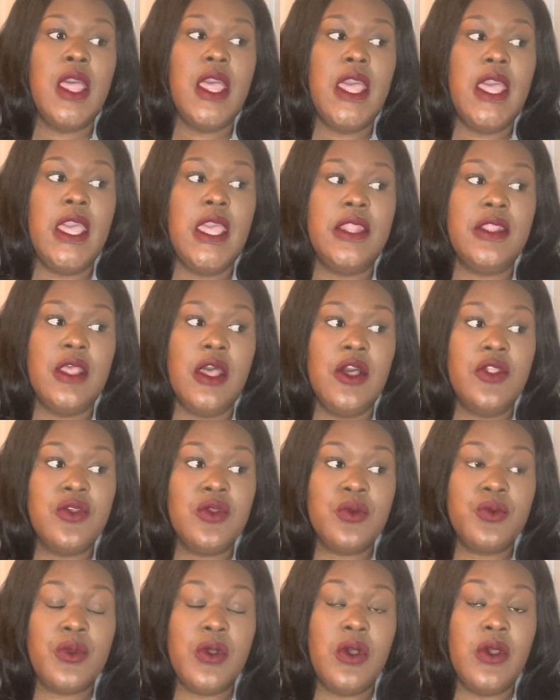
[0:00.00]
in
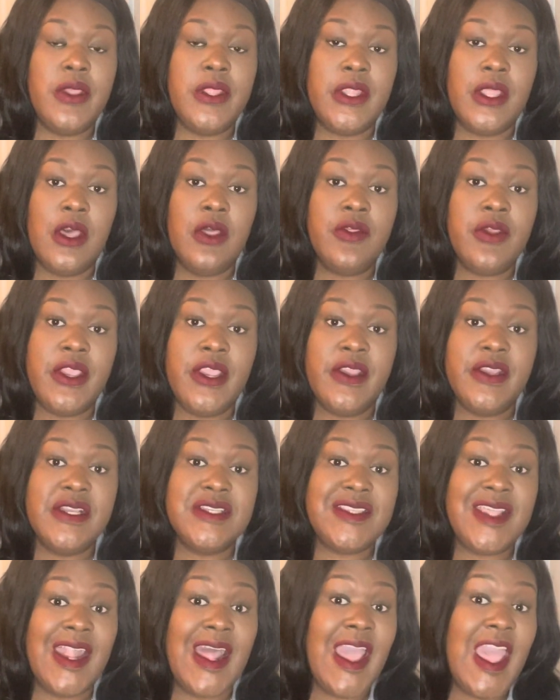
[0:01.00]
other
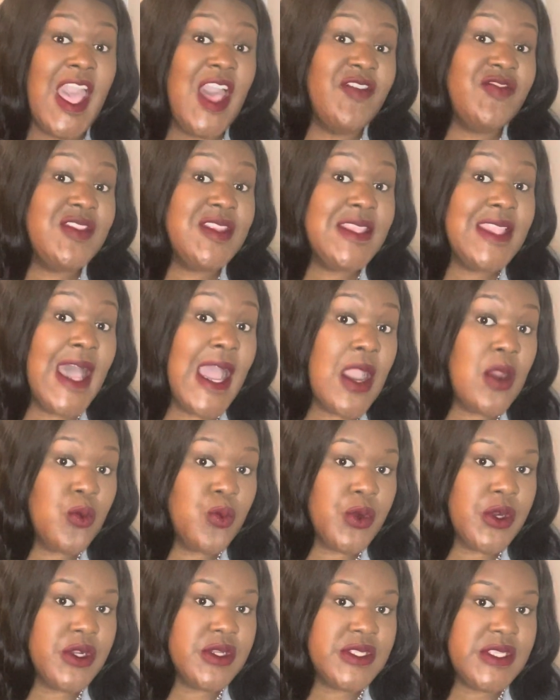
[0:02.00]
areas that I have not
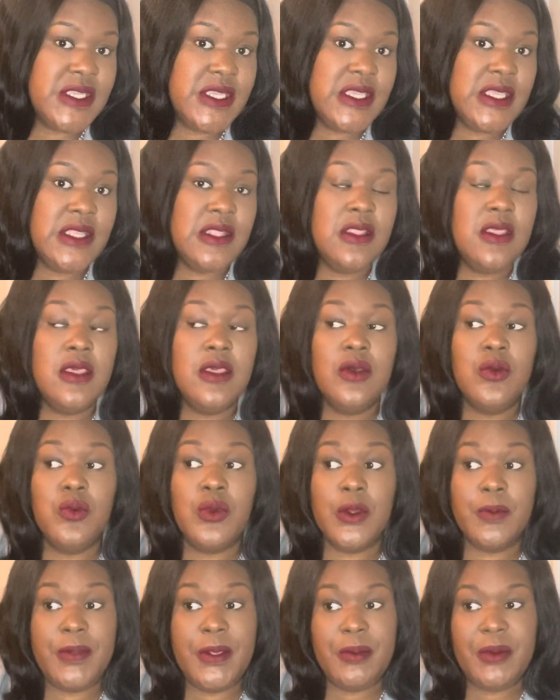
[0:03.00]
worked in,
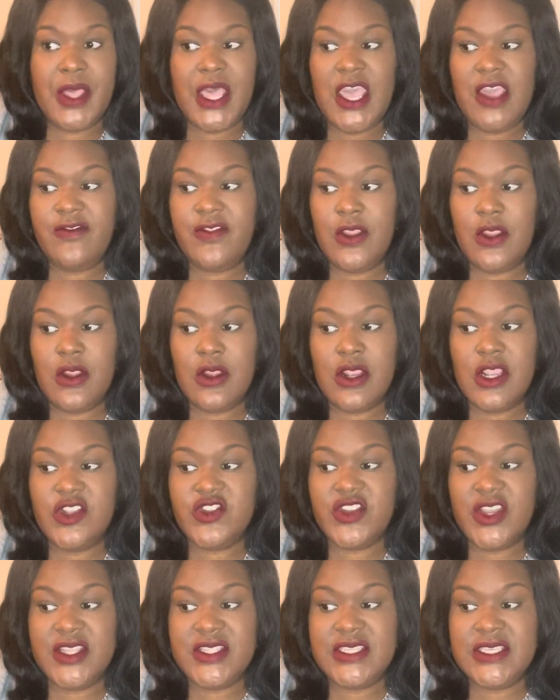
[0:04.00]
where people have their
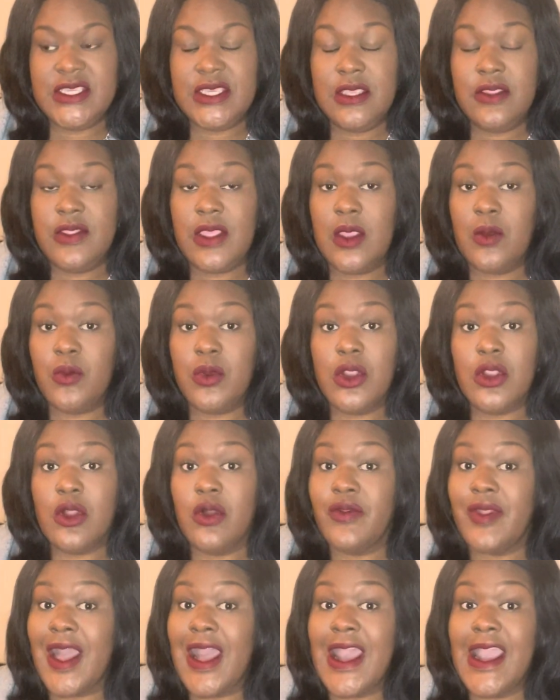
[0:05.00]
RHIT, they work
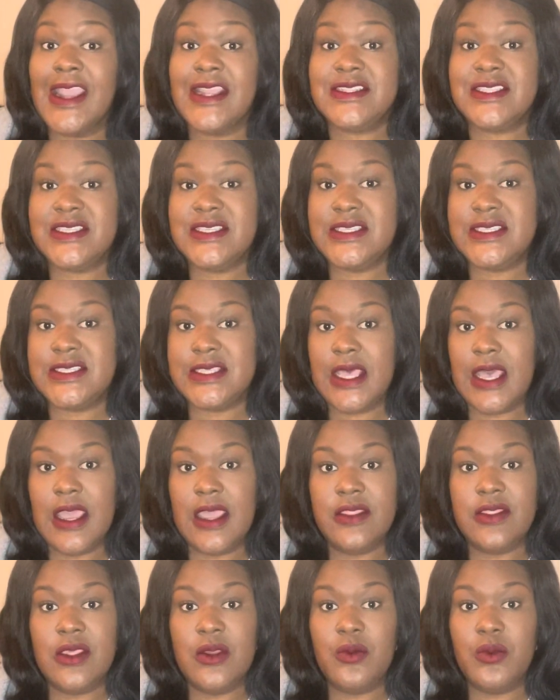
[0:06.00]
on the IT
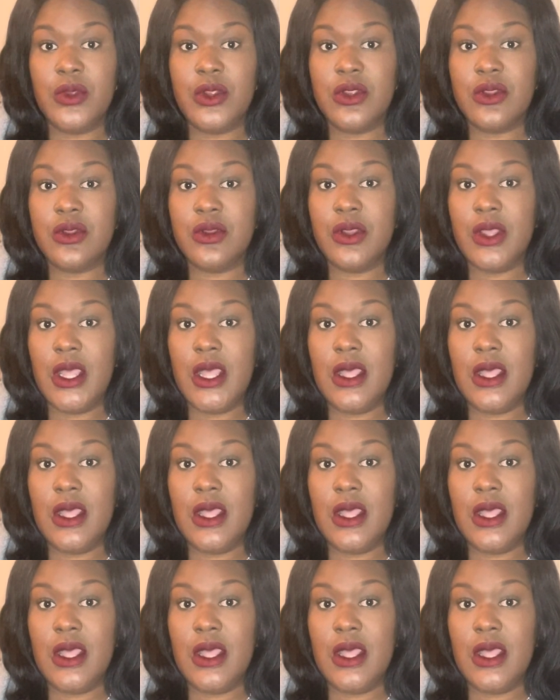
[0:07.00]
side. They work